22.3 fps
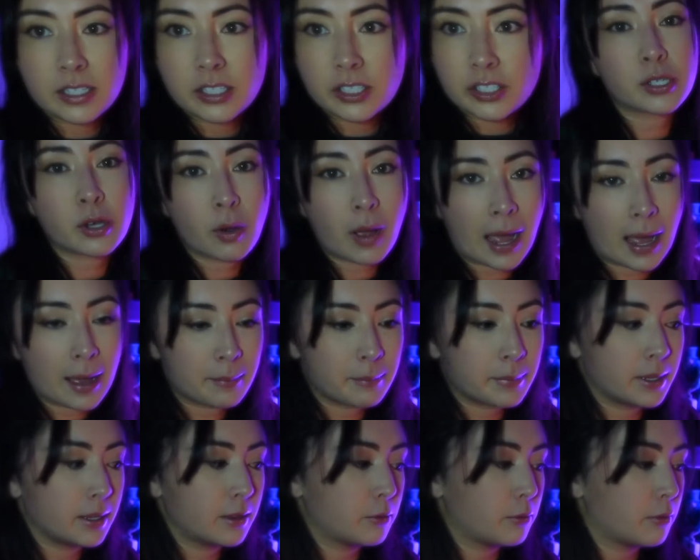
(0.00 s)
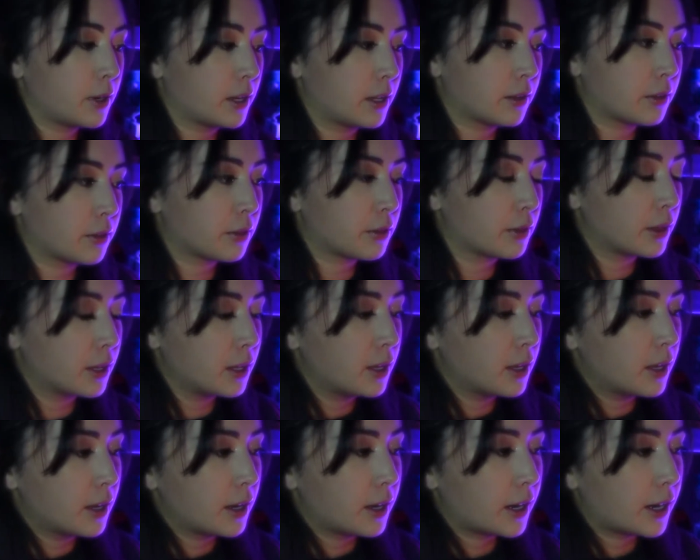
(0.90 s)
So happy with
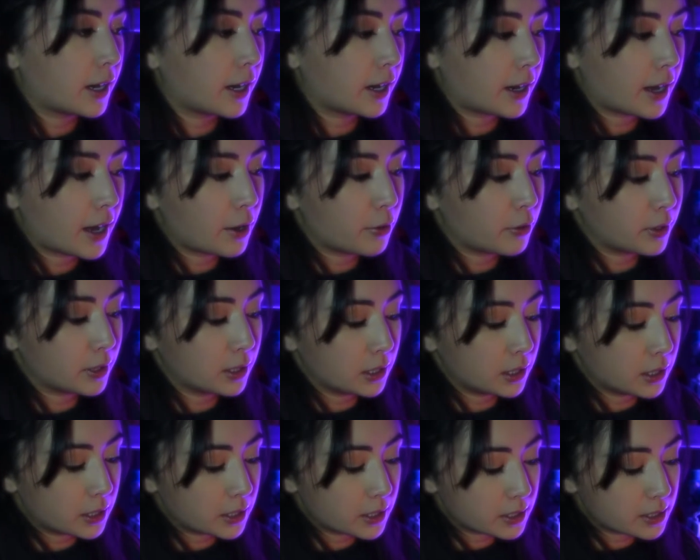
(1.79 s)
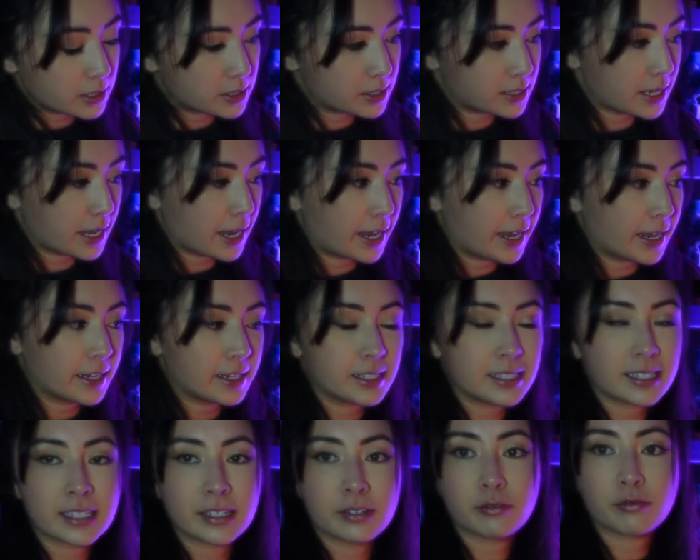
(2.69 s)
how it looks,
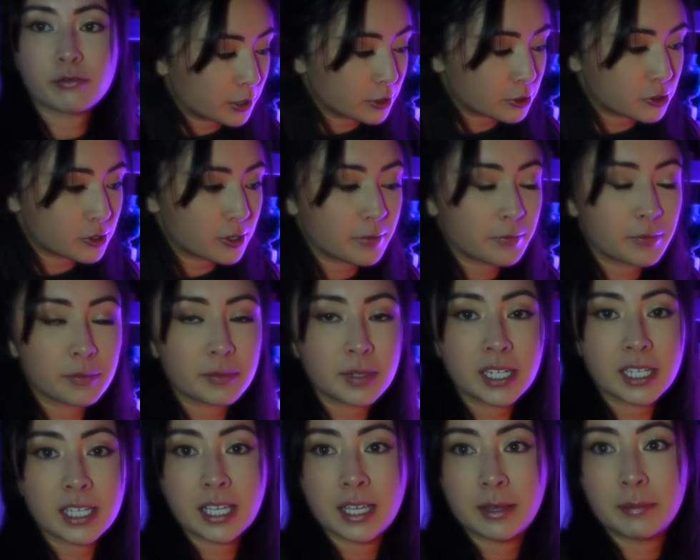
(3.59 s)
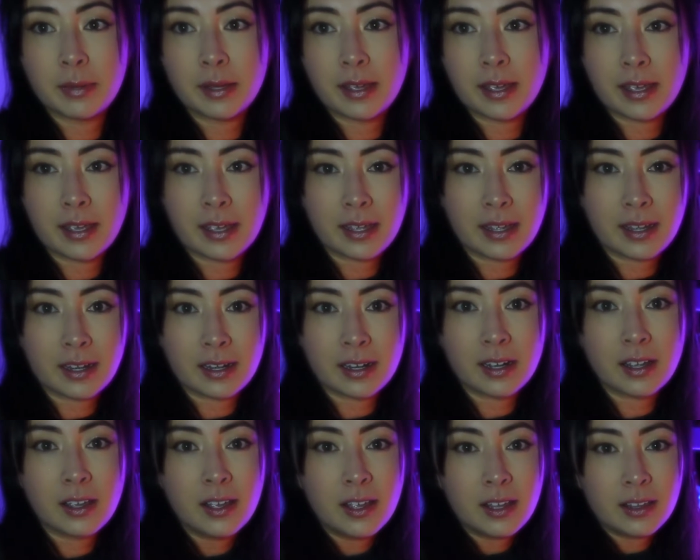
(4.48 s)
and I'm not sure if I'm going to keep it
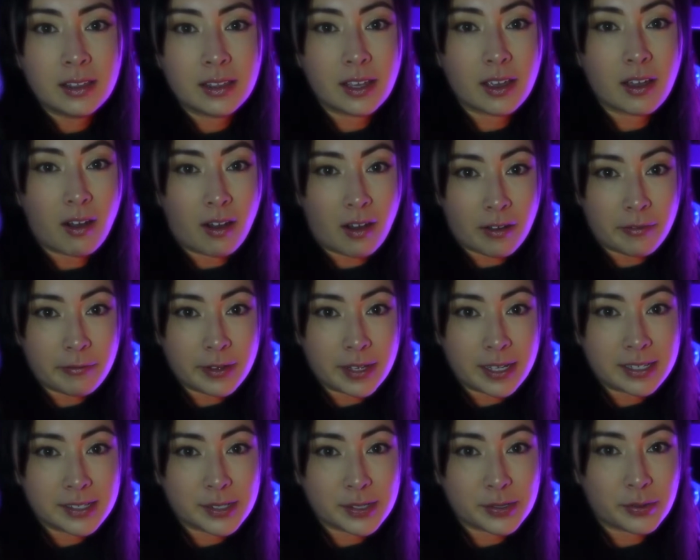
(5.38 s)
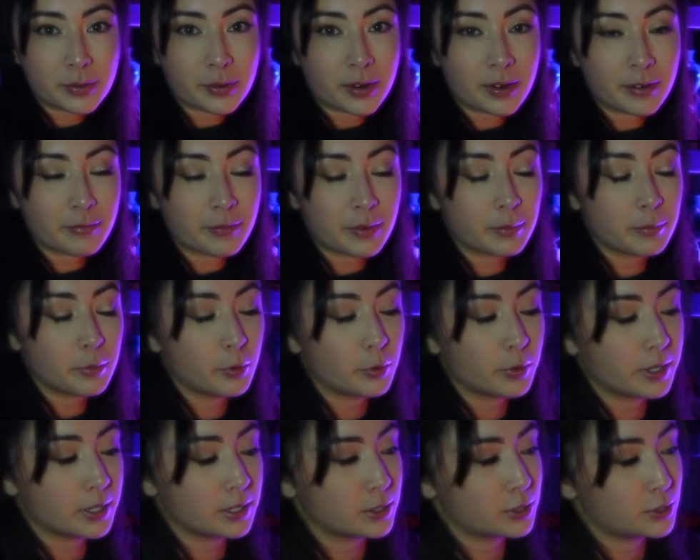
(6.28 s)
in the office or if I'm
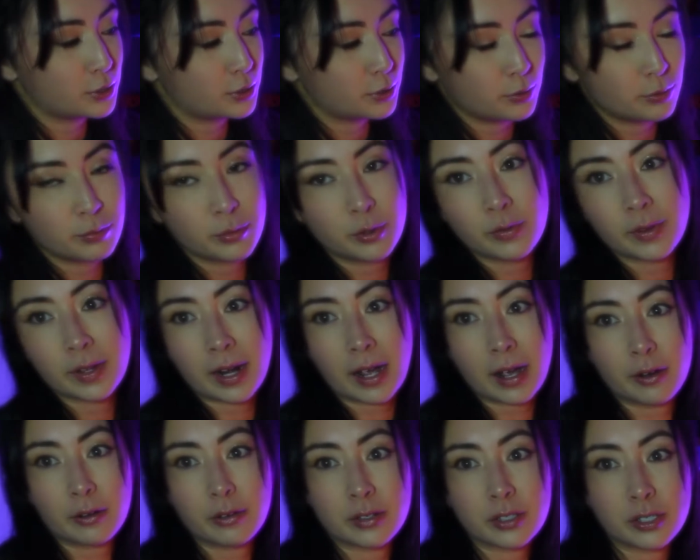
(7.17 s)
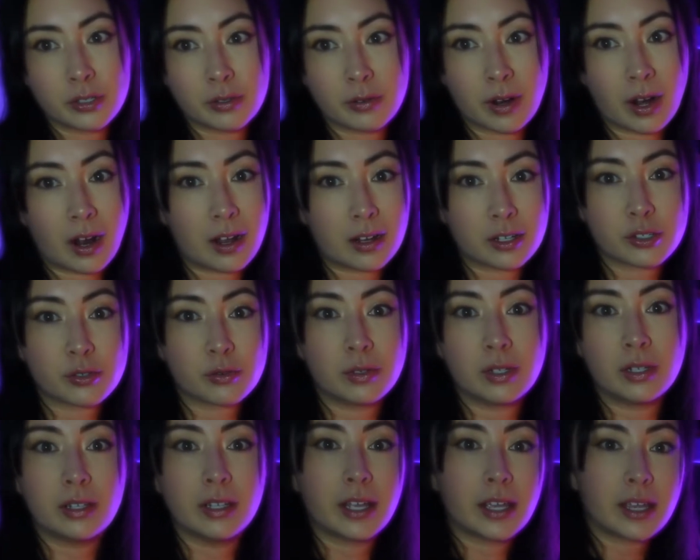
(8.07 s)
going to move it out to our
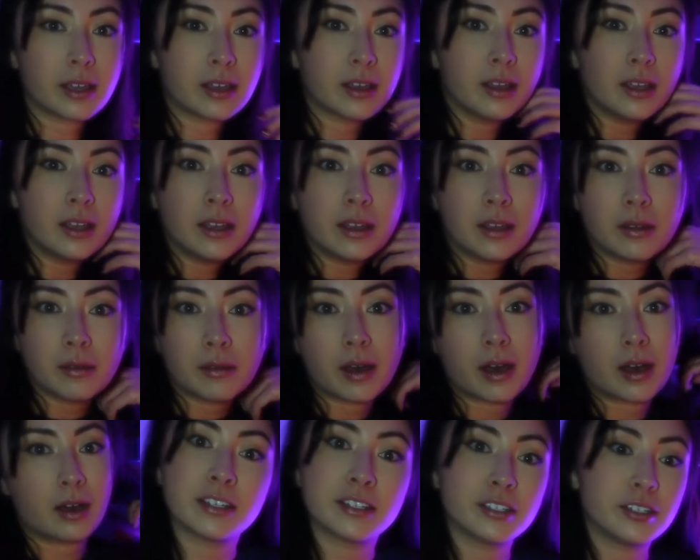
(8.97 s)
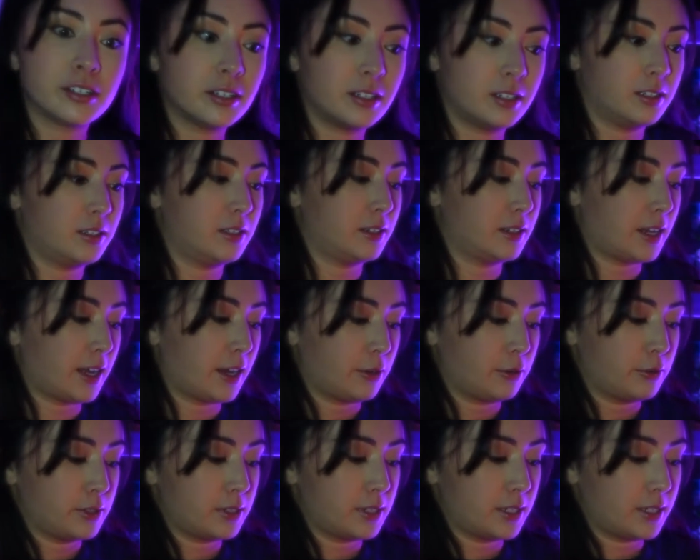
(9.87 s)
actual like mantle
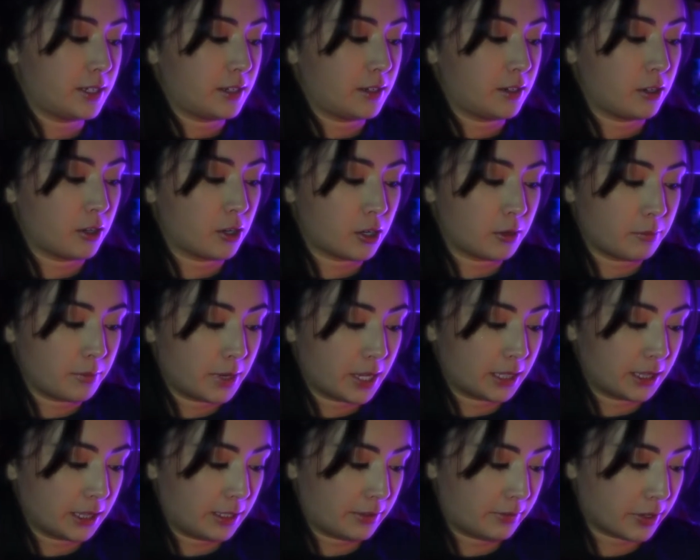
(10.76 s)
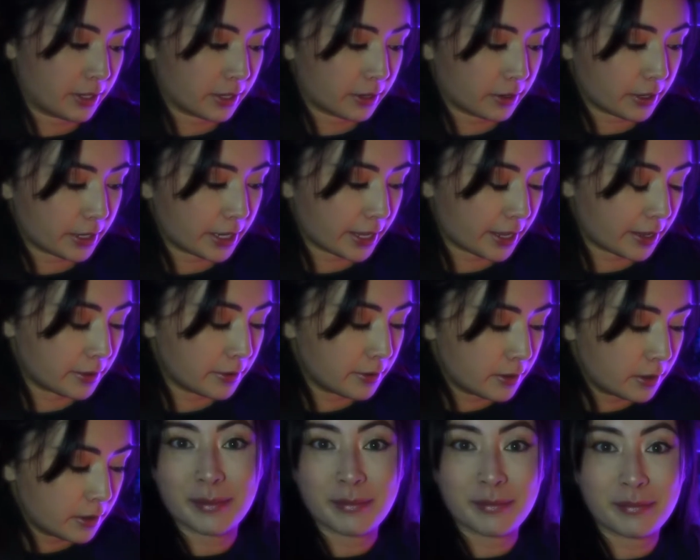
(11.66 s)
out in our main living area.
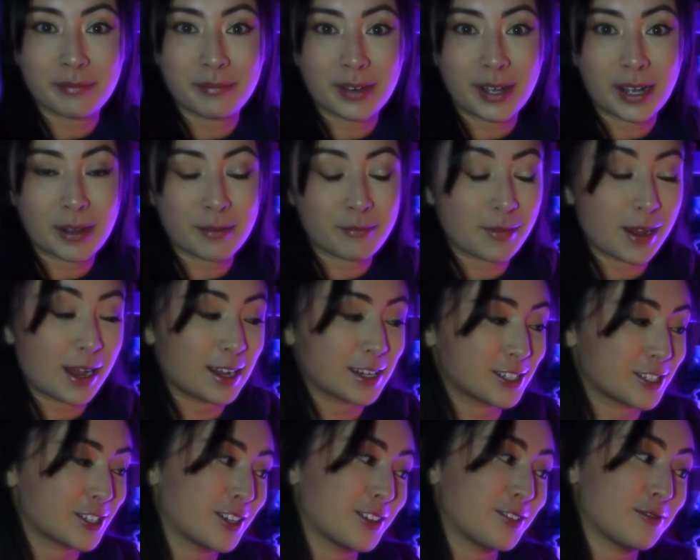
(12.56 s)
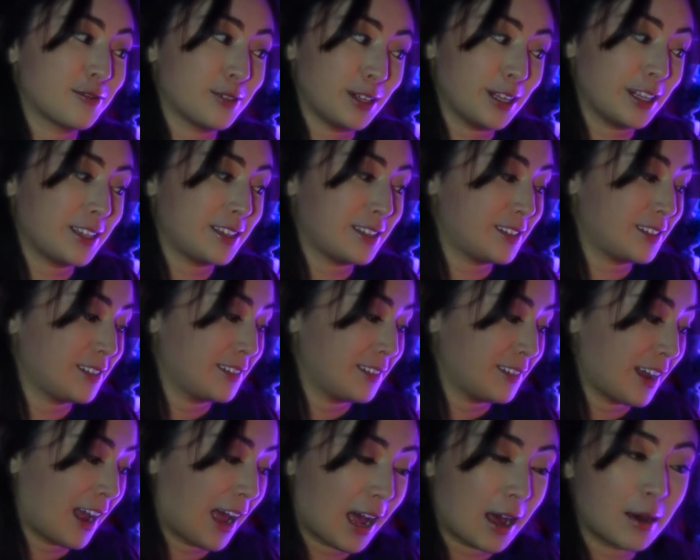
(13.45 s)
I'm actually really
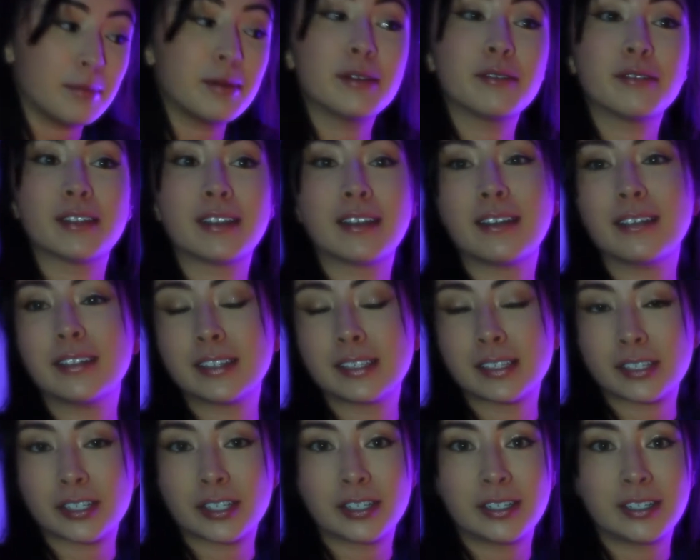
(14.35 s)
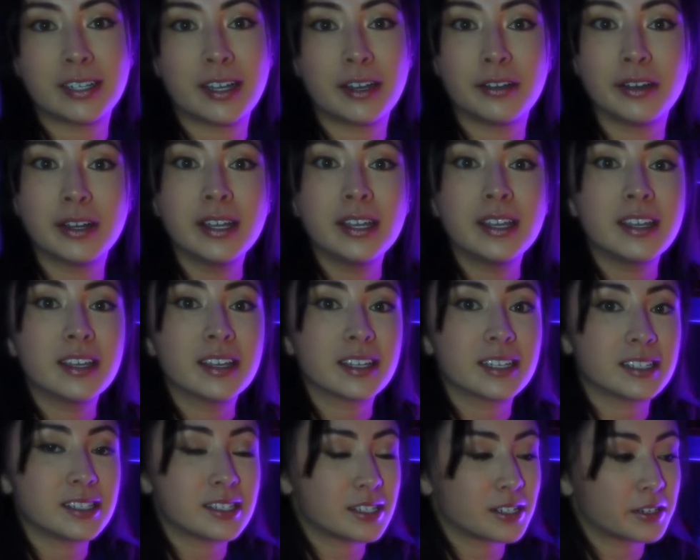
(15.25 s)
happy with how this turned out,
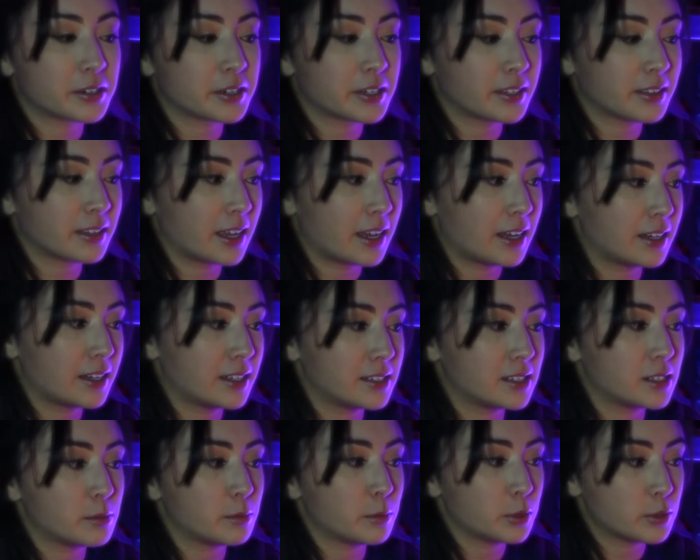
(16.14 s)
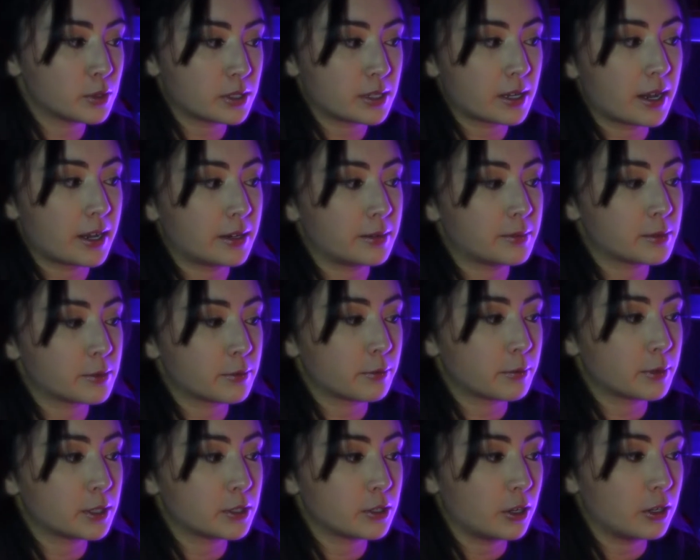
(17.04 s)
considering that it's mostly items
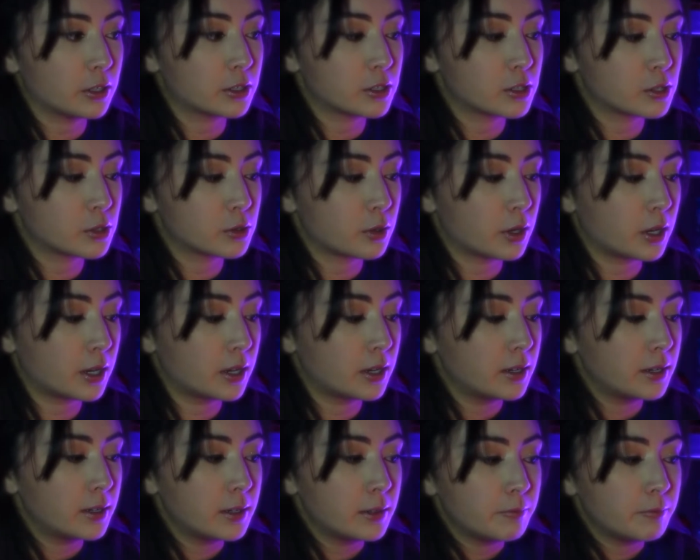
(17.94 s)
from the dollar store.